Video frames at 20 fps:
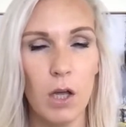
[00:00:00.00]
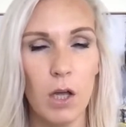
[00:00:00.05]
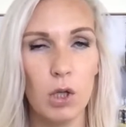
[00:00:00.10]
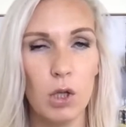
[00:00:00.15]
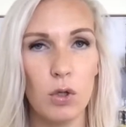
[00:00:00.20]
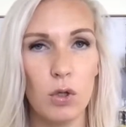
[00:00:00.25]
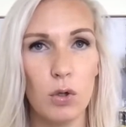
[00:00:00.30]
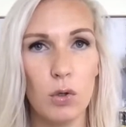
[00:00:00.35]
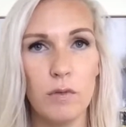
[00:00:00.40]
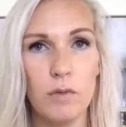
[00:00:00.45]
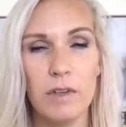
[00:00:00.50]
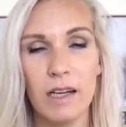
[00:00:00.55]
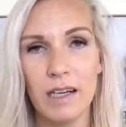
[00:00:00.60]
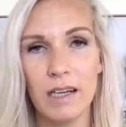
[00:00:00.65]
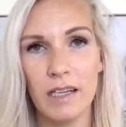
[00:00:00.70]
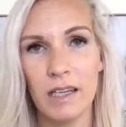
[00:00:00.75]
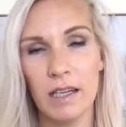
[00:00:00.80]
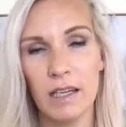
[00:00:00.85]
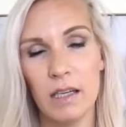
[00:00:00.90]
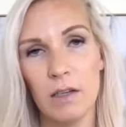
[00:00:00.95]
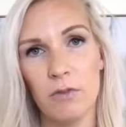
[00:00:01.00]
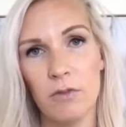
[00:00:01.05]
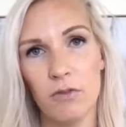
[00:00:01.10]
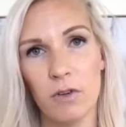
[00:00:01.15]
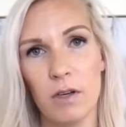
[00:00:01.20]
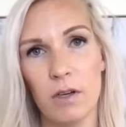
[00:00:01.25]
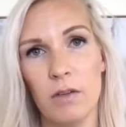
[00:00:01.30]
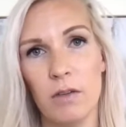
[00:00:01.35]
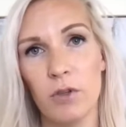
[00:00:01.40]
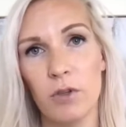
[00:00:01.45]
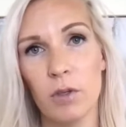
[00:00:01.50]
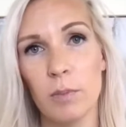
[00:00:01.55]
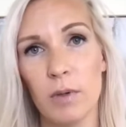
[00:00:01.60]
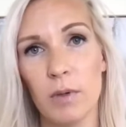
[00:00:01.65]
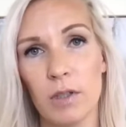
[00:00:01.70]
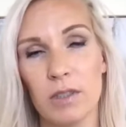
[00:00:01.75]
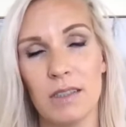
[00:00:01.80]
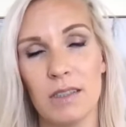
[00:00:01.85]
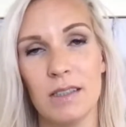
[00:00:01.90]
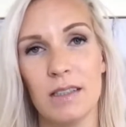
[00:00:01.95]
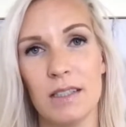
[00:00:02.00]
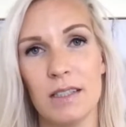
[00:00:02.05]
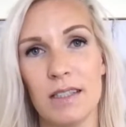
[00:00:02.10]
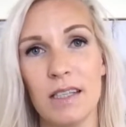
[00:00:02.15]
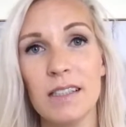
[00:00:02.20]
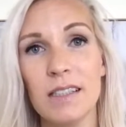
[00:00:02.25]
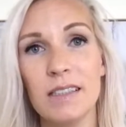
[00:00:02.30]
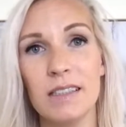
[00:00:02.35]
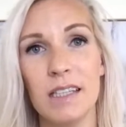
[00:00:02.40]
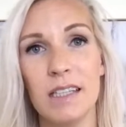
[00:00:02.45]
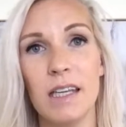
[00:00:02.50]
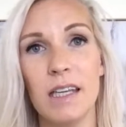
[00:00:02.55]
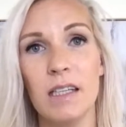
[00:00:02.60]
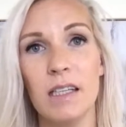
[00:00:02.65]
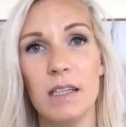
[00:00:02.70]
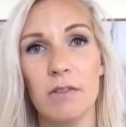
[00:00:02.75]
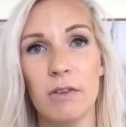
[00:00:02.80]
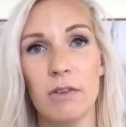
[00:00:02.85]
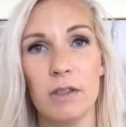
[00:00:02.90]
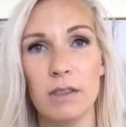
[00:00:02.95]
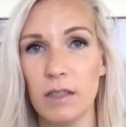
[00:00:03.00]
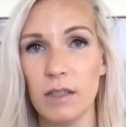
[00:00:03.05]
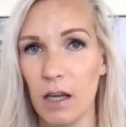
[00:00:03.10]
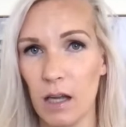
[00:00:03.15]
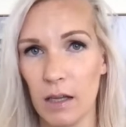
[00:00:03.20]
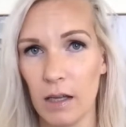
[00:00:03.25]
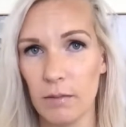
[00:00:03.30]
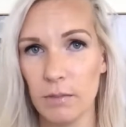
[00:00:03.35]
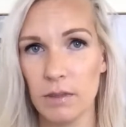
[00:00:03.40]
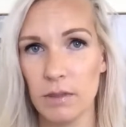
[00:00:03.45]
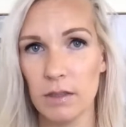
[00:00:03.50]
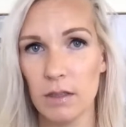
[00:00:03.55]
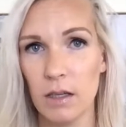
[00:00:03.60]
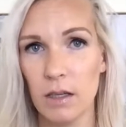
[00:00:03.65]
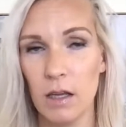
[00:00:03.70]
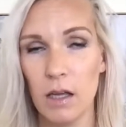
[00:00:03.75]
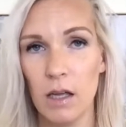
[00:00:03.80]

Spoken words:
you've got to get in front of your person 16 different times